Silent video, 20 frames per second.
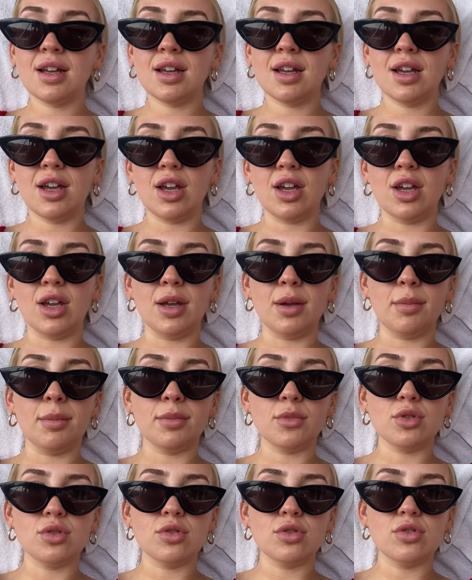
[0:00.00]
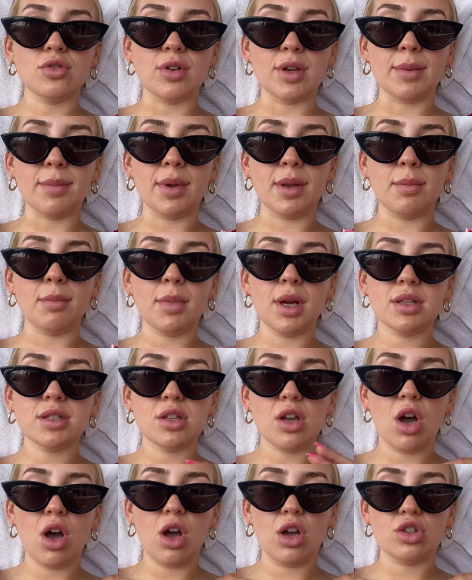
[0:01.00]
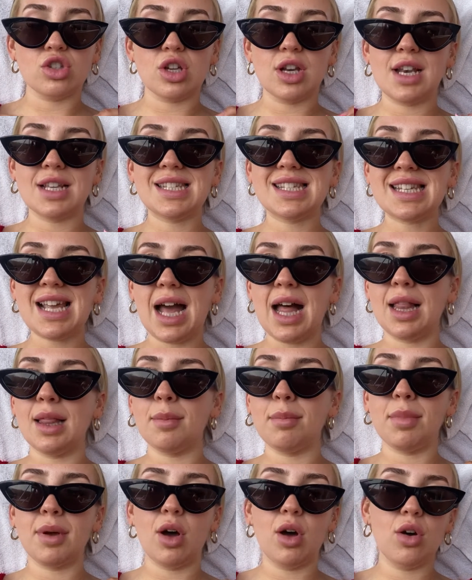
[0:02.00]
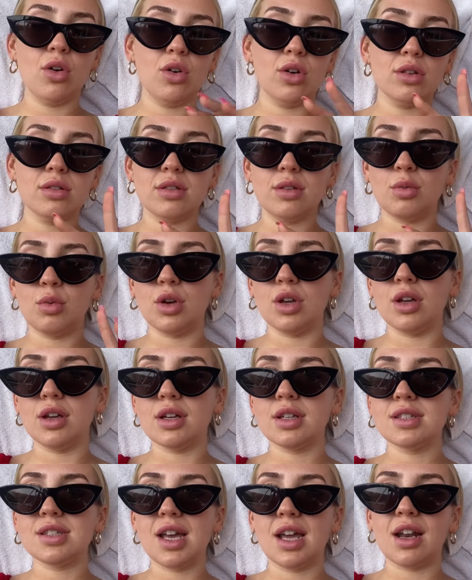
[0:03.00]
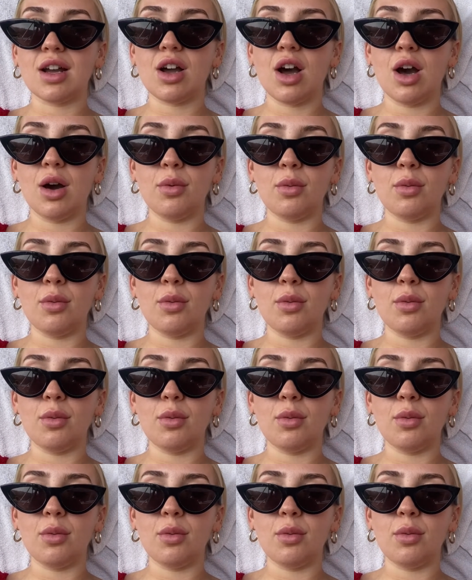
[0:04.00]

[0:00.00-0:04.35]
um, treatment, massage and scalp, all the works, and I can't